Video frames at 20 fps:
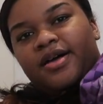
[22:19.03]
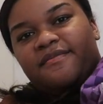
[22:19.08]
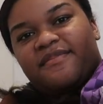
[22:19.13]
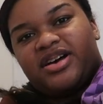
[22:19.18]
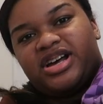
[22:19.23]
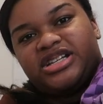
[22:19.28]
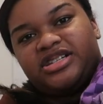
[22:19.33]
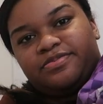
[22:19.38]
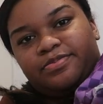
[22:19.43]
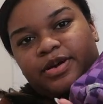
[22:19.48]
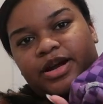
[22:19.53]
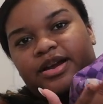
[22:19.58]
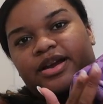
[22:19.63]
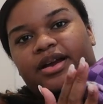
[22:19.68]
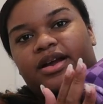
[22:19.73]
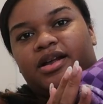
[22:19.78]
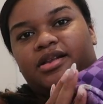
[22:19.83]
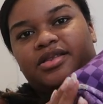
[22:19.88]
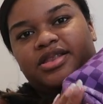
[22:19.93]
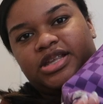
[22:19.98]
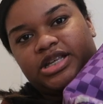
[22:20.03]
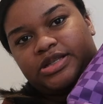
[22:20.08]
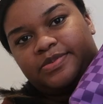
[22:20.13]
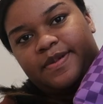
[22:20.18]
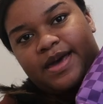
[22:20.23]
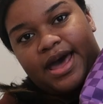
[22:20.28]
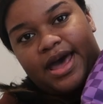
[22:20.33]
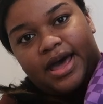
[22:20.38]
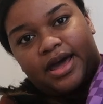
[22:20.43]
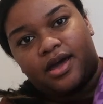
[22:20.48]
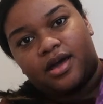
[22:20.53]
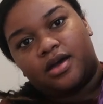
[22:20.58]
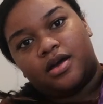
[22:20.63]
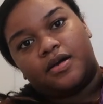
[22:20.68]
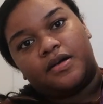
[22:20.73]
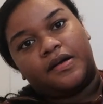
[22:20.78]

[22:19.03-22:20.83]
by Springer. This bag.